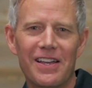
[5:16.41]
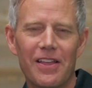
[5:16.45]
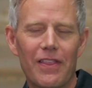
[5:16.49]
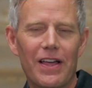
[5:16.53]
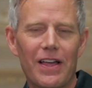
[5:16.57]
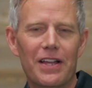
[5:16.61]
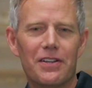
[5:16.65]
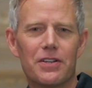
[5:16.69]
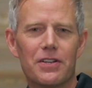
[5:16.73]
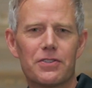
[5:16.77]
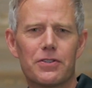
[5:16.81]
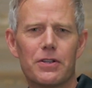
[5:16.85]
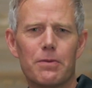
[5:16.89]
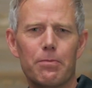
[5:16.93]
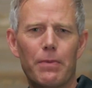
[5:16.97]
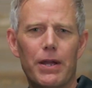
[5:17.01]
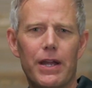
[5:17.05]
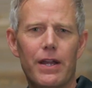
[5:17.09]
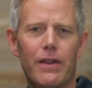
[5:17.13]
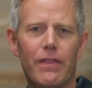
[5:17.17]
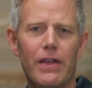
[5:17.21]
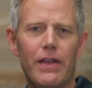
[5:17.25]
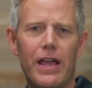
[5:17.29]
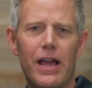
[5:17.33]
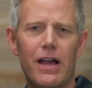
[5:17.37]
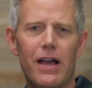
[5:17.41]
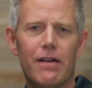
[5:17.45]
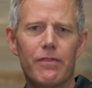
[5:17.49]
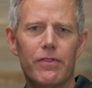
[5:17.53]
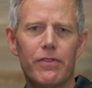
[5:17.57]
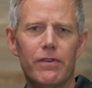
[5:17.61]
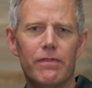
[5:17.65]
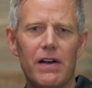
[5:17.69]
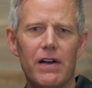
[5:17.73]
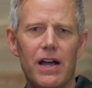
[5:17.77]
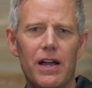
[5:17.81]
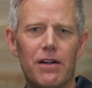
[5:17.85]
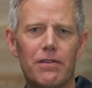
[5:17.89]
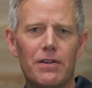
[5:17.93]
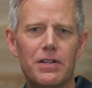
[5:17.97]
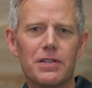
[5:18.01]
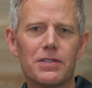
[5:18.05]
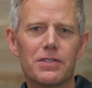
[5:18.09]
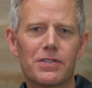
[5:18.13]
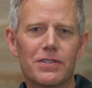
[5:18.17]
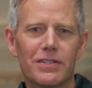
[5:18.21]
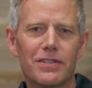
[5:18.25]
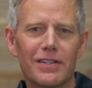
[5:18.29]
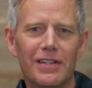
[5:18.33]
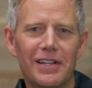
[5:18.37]
That doesn't mean they have the
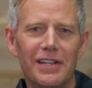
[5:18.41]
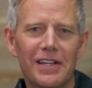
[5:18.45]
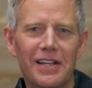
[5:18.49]
virus.